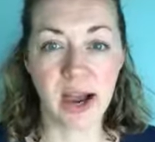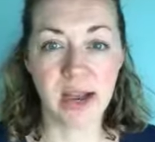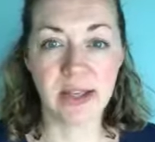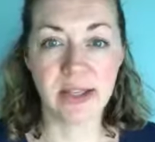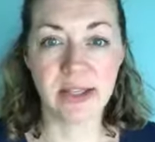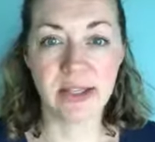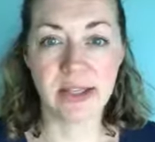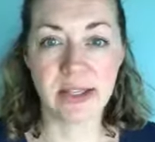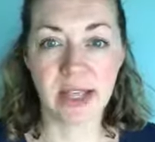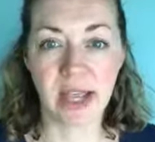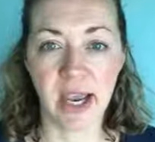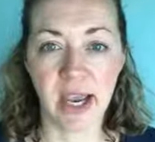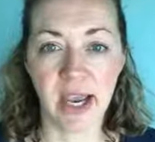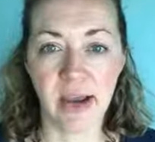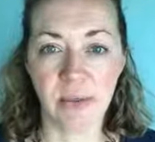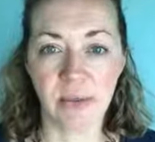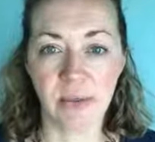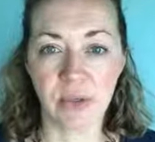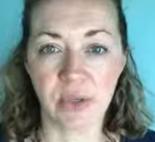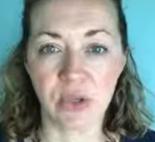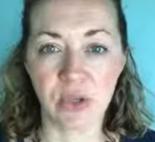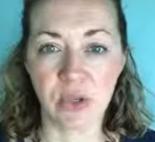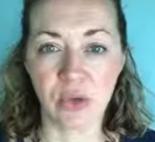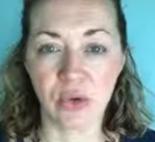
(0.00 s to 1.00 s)
and
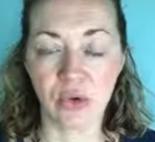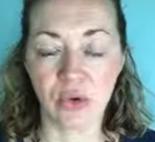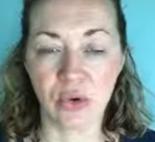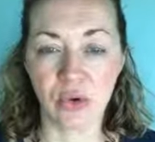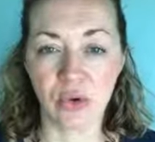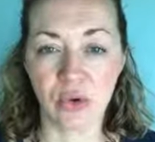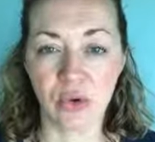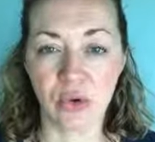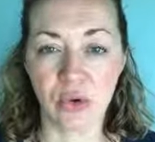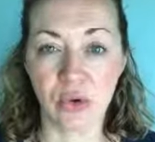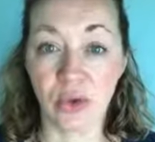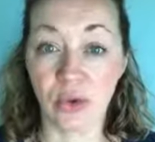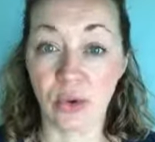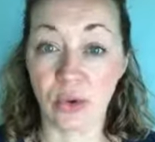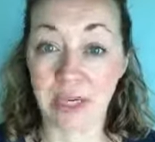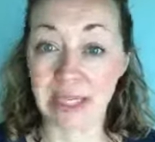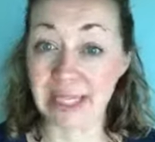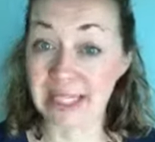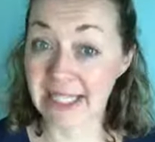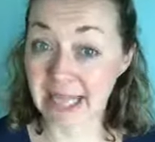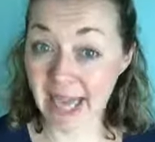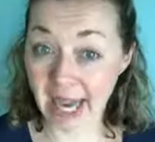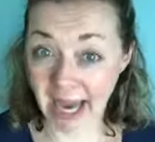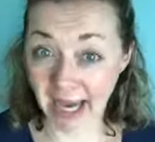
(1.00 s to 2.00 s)
you know
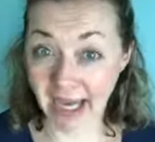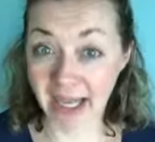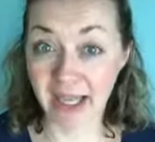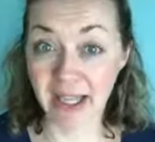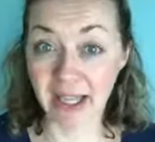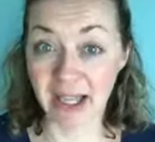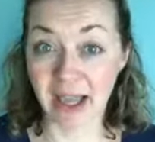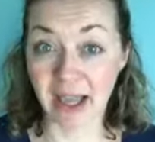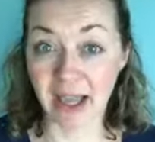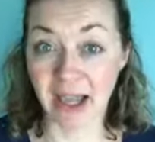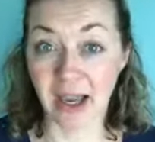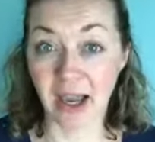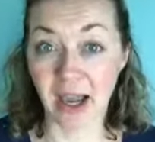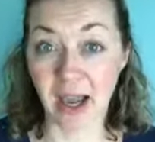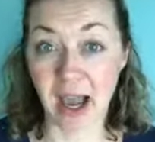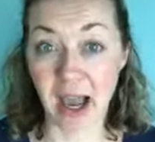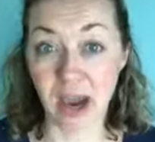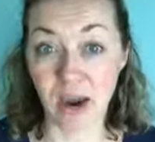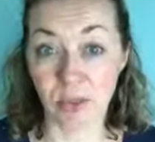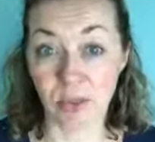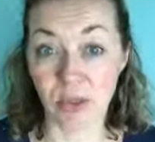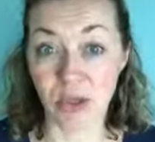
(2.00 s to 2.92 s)
exactly how